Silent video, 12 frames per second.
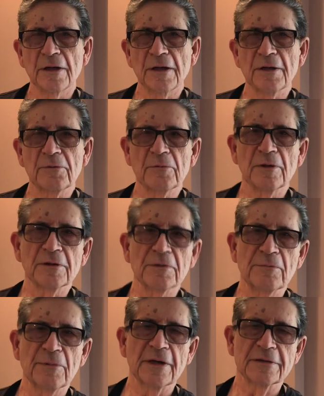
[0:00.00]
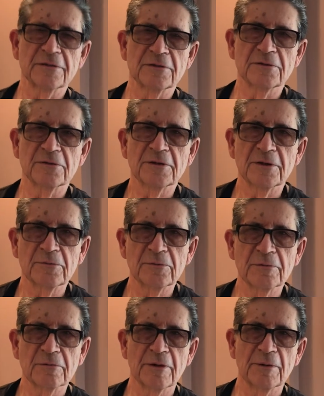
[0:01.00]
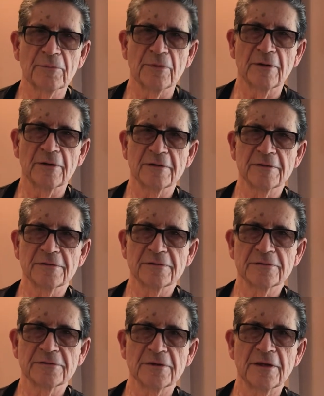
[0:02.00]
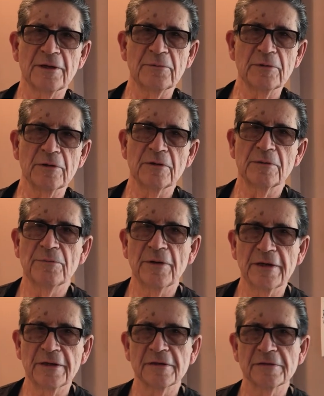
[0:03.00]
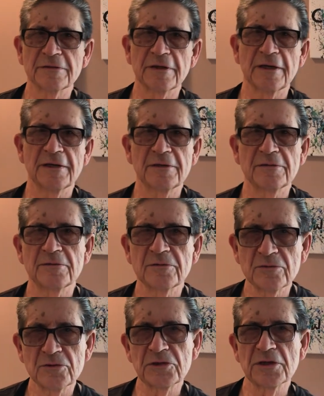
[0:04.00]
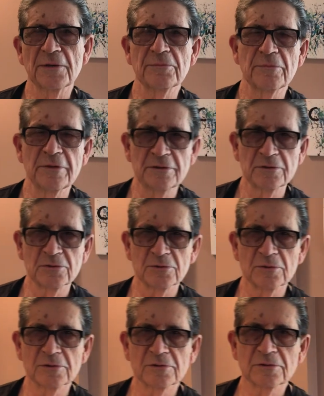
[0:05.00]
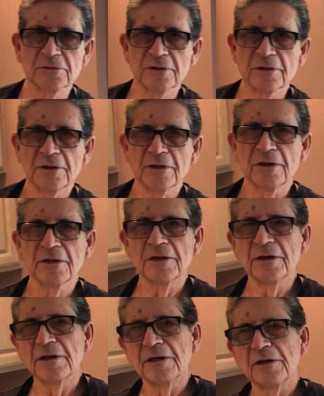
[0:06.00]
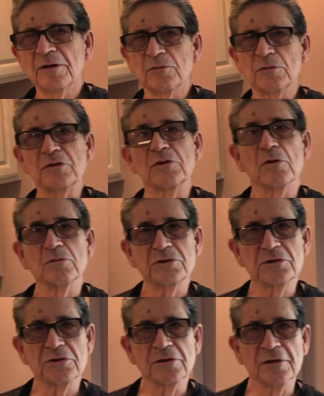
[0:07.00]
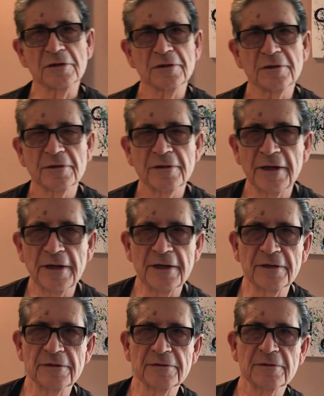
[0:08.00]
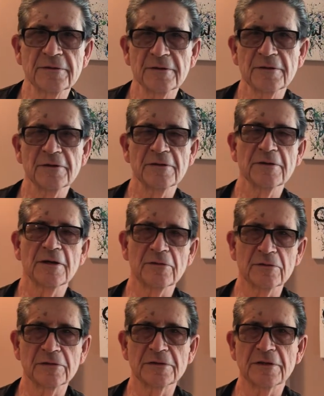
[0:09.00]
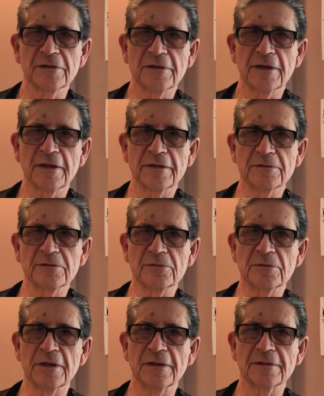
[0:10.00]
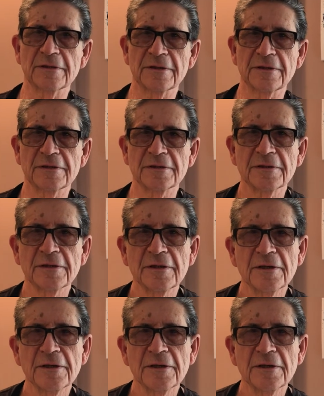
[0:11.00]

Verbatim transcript: Hi, welcome back to Cooking with Grandpa. Today we're going to make an Italian chopped meat sauce with no sugar added. I'm going to tell you how to do that later.